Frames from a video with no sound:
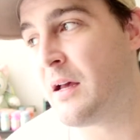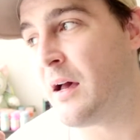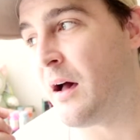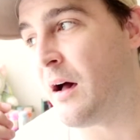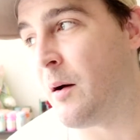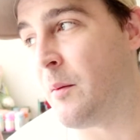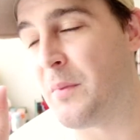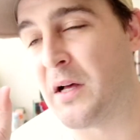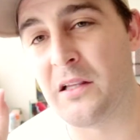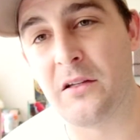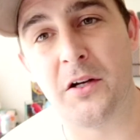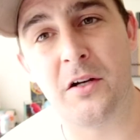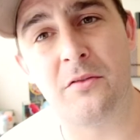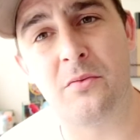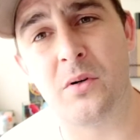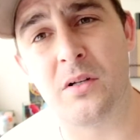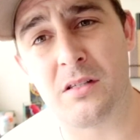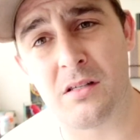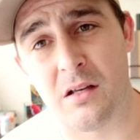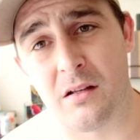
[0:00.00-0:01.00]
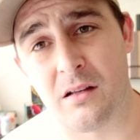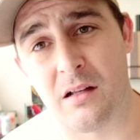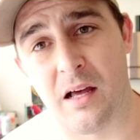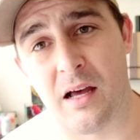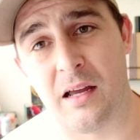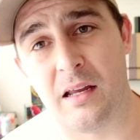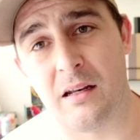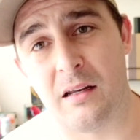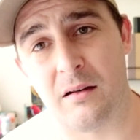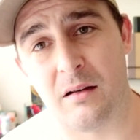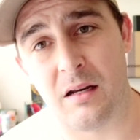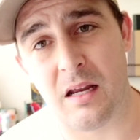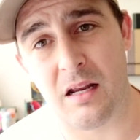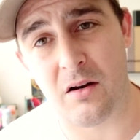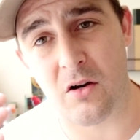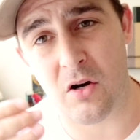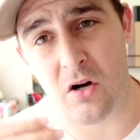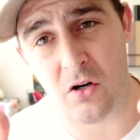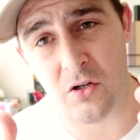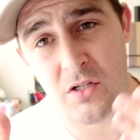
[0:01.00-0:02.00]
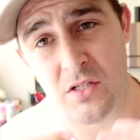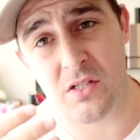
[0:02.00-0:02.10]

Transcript: A lot of what's online and on a